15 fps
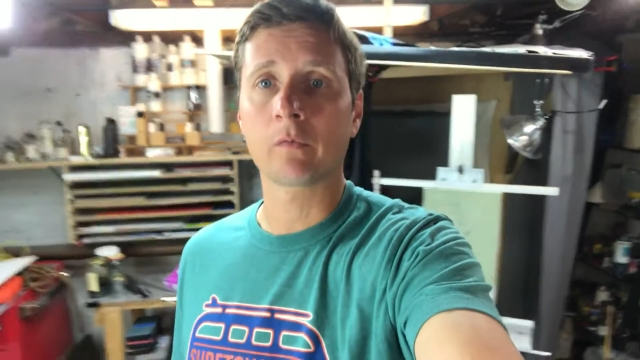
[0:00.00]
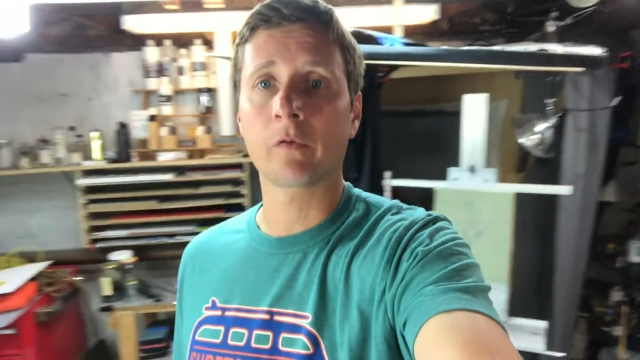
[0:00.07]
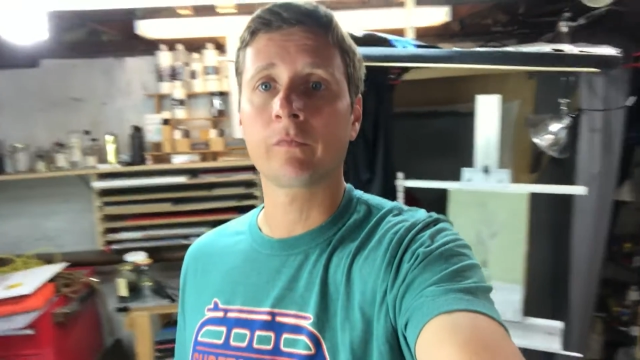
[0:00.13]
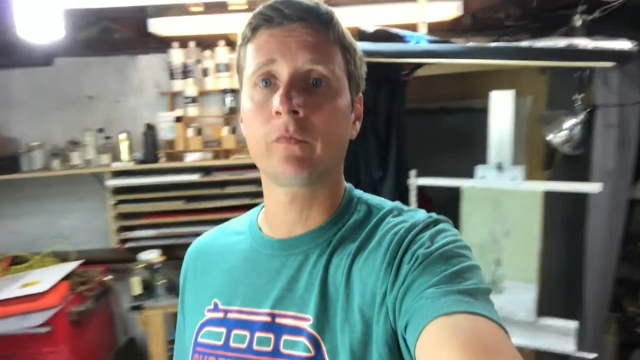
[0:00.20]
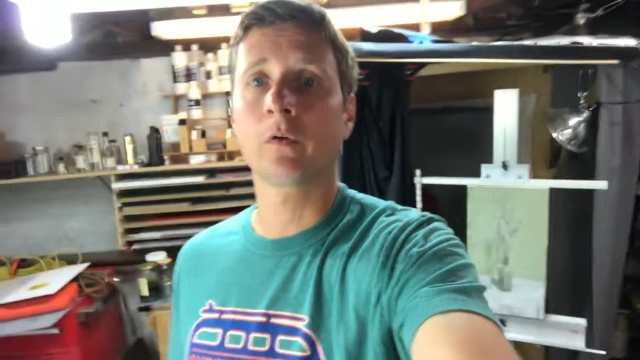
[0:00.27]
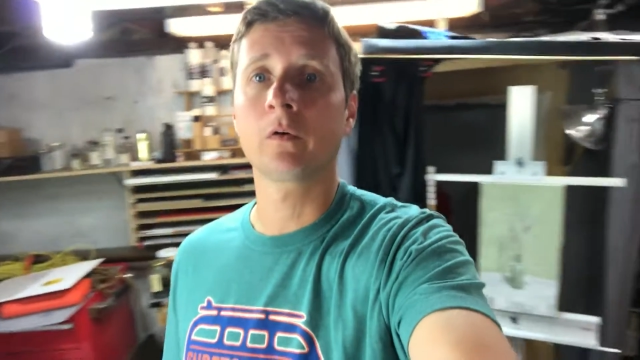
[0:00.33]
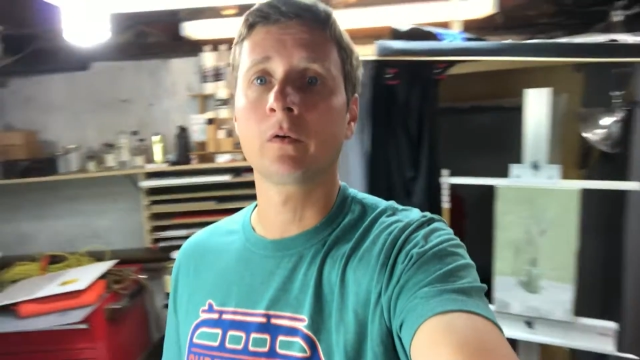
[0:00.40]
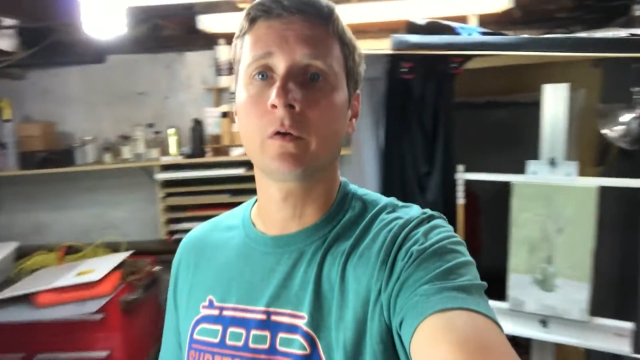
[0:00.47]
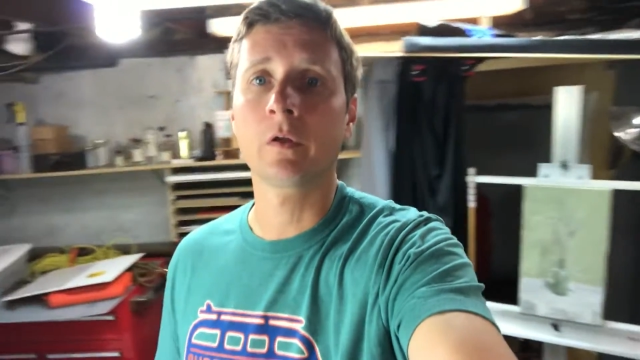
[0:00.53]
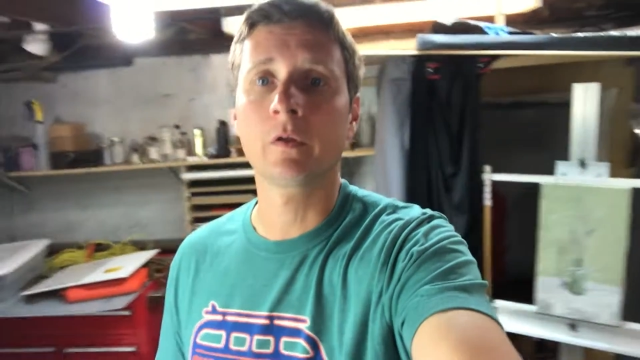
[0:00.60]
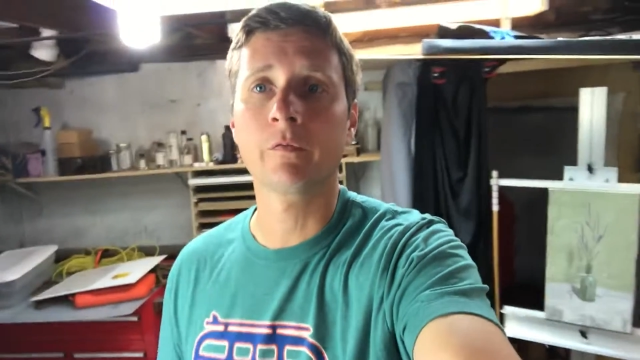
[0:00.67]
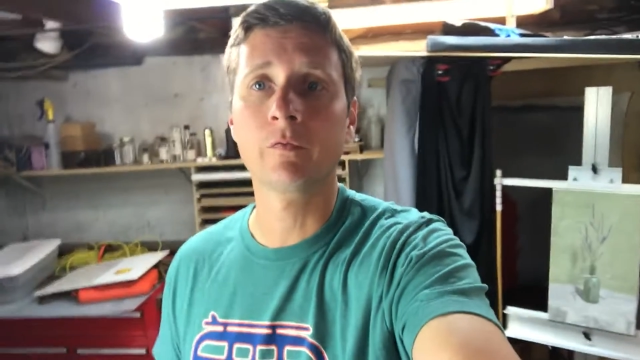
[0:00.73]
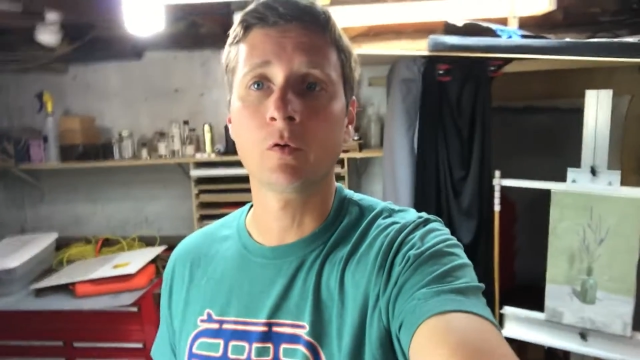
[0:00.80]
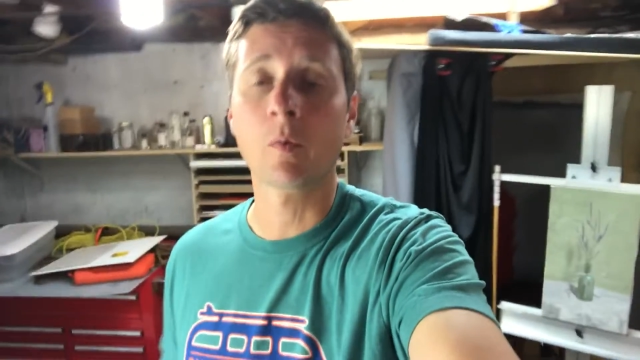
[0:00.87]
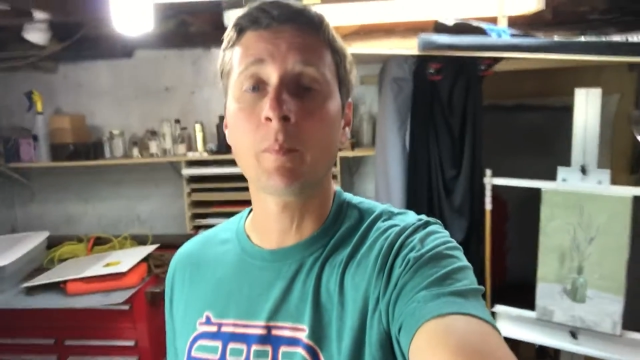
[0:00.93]
If you're
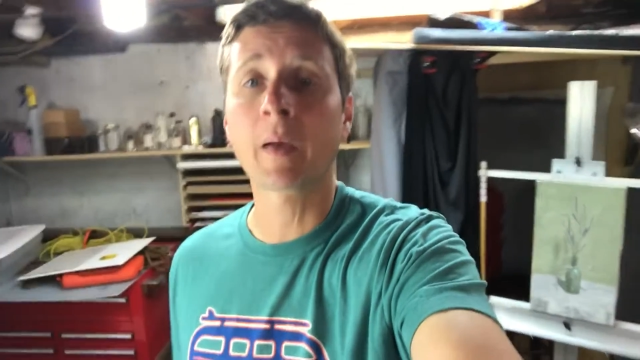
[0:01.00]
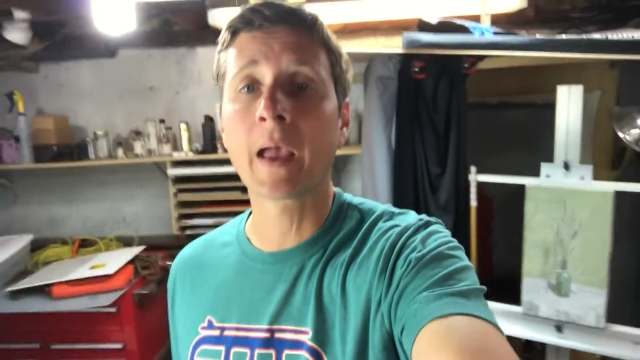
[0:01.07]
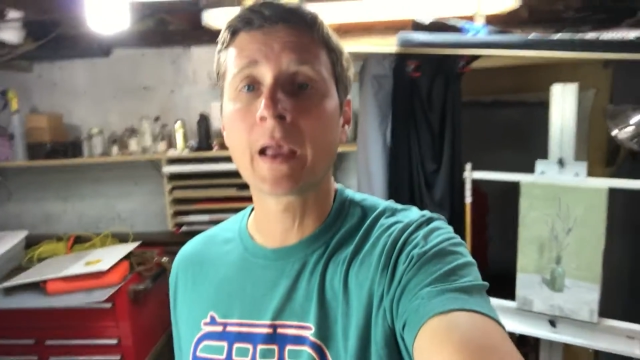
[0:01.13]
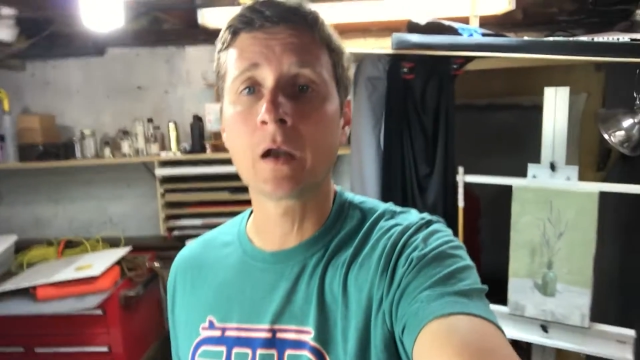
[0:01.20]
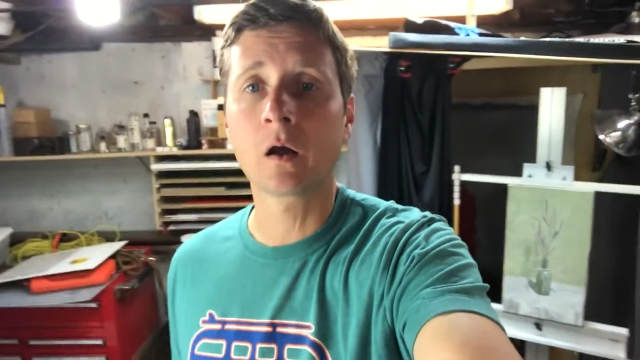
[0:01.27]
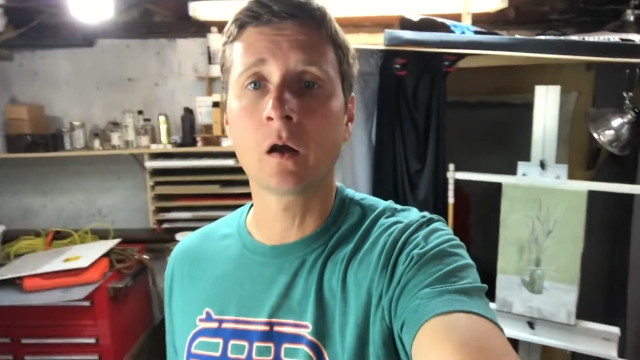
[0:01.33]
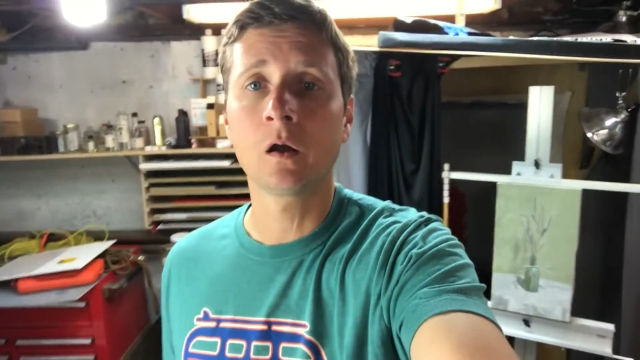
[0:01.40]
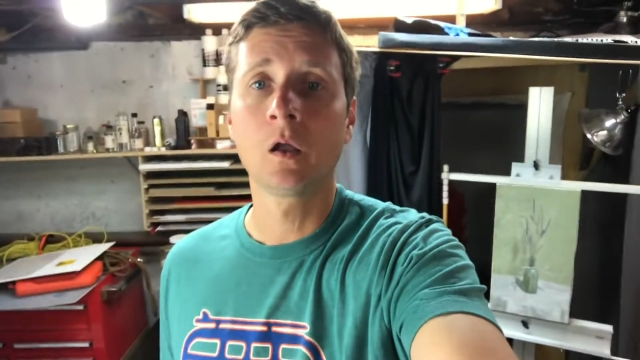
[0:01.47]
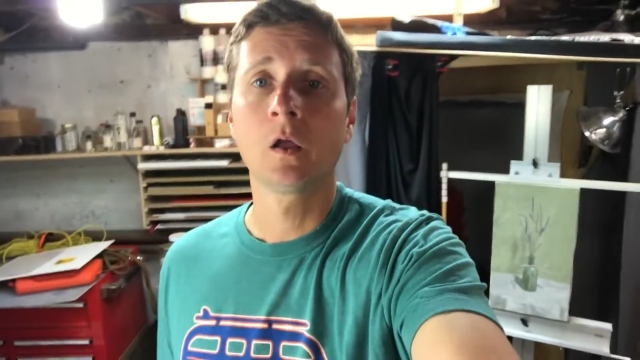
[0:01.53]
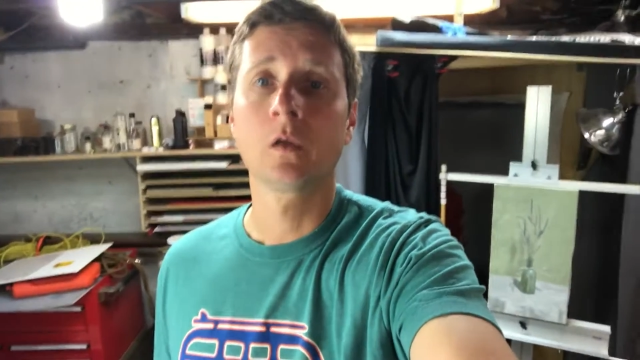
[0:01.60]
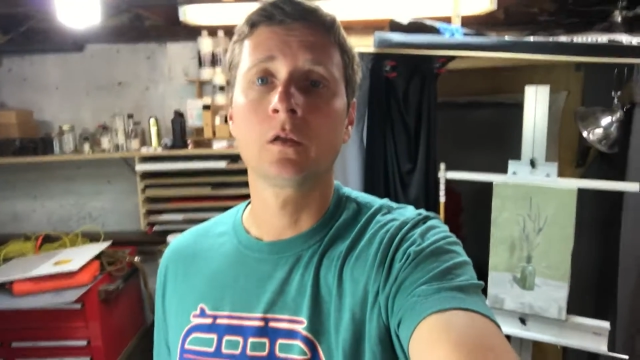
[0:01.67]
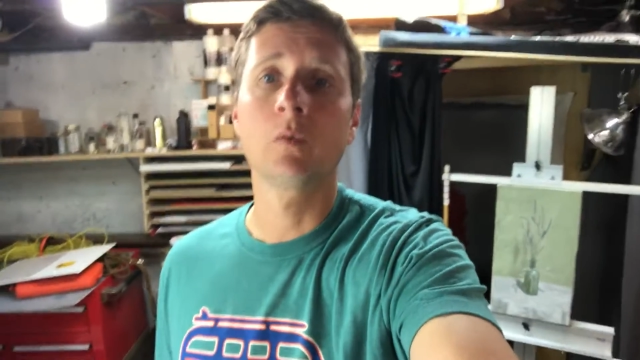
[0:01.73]
if you're a painter,